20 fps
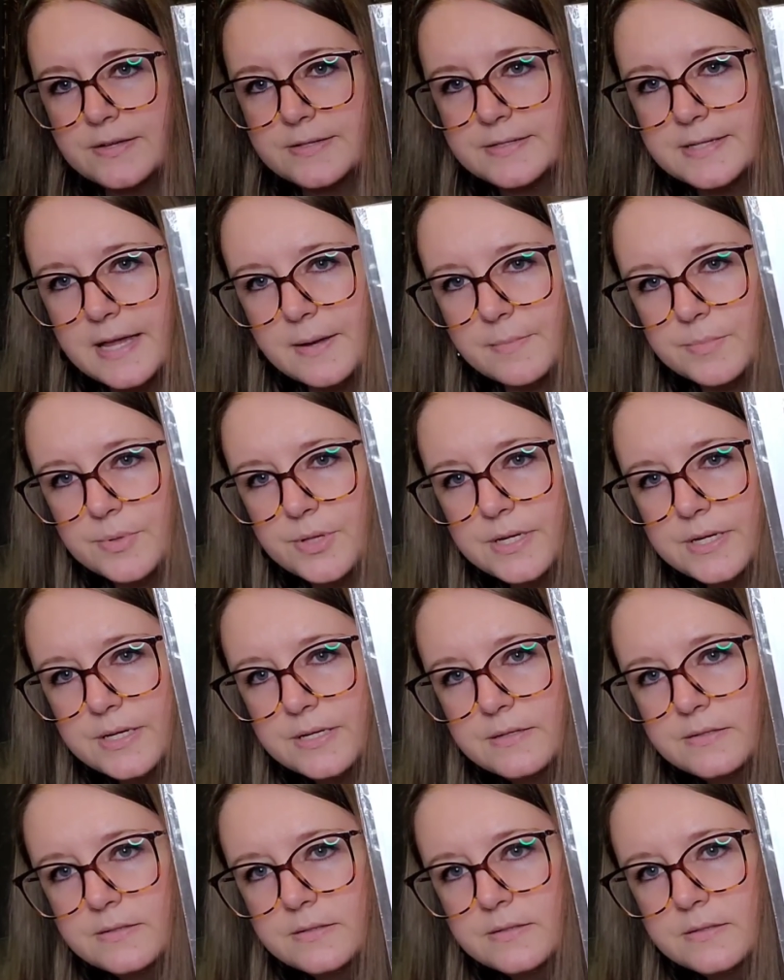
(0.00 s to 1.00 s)
House
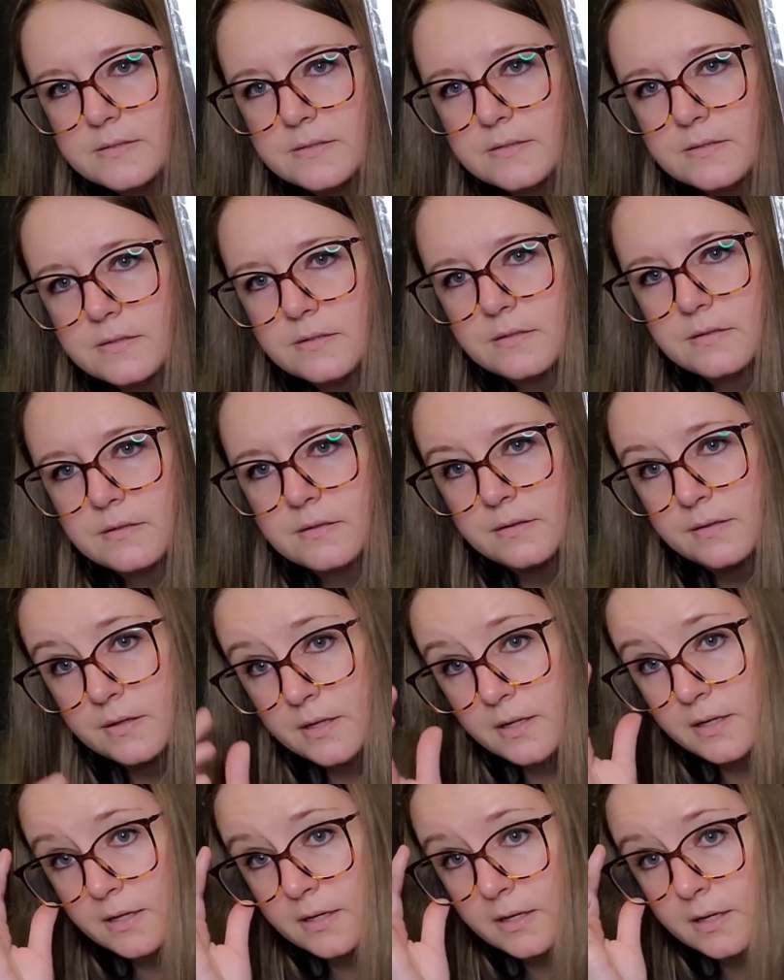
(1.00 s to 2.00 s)
Samplings.
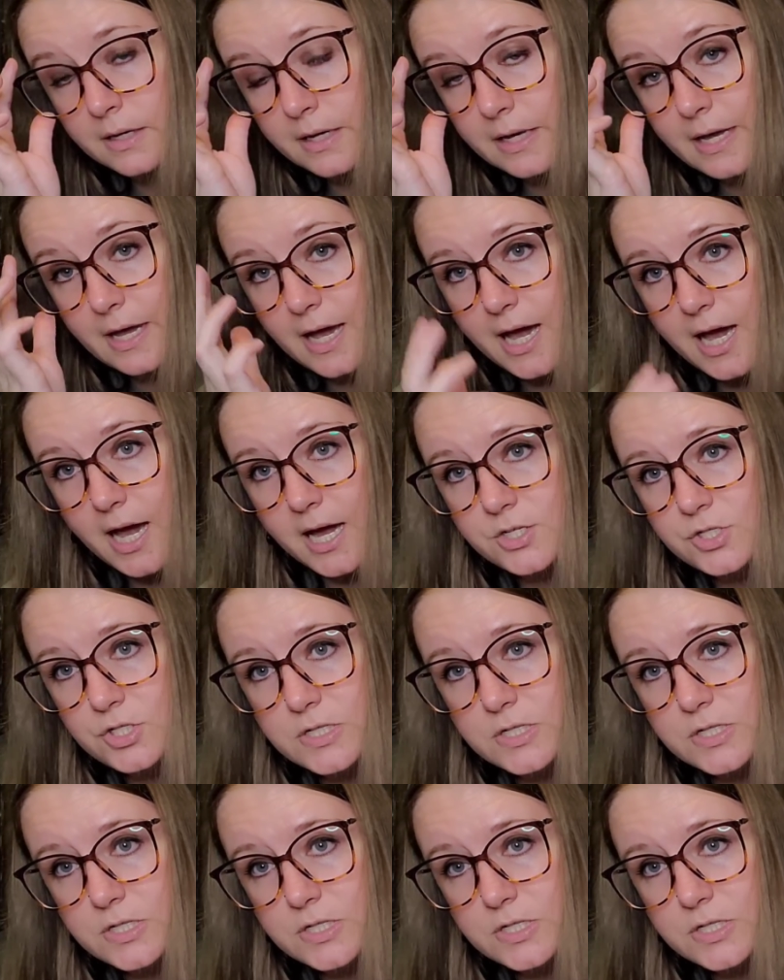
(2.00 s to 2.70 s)
I